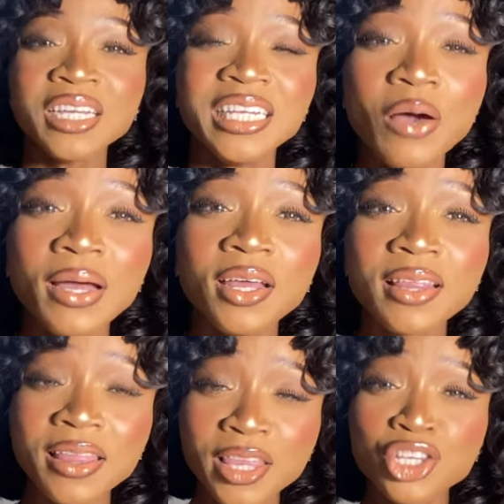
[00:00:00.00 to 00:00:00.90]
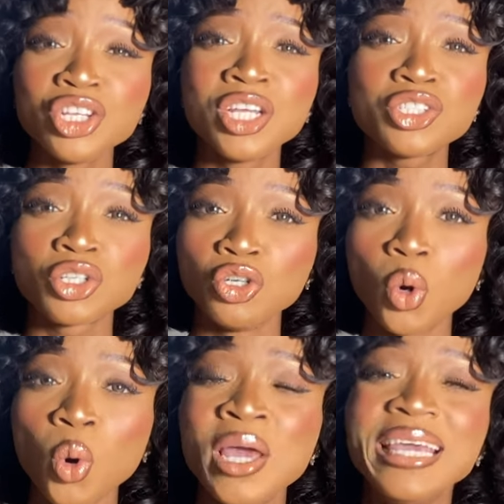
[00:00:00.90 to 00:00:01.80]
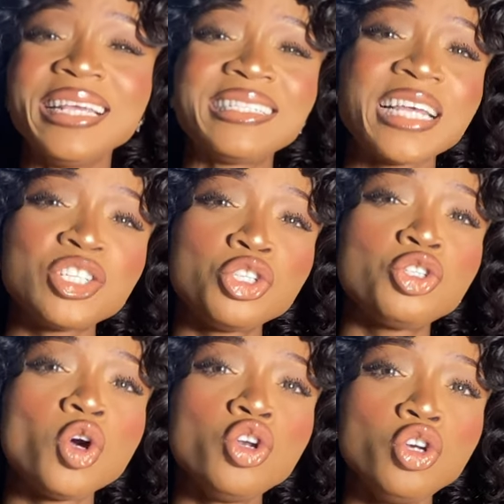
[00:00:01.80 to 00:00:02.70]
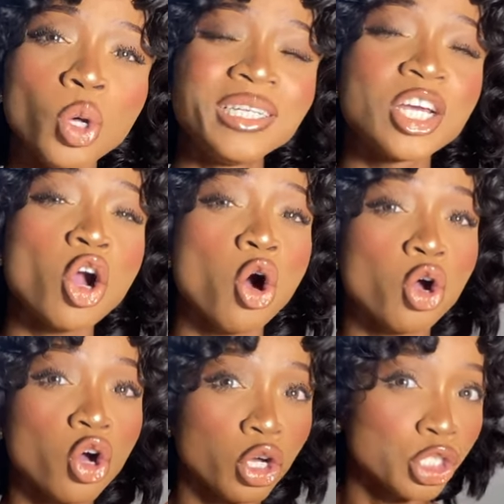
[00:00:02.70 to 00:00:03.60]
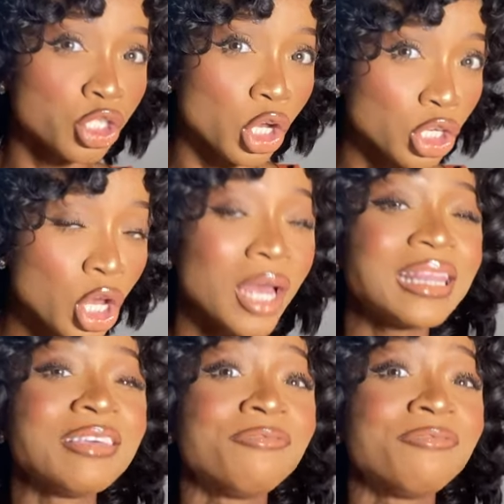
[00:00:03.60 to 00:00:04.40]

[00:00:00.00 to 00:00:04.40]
Now another thing you need to know is that you don't know the concoction, the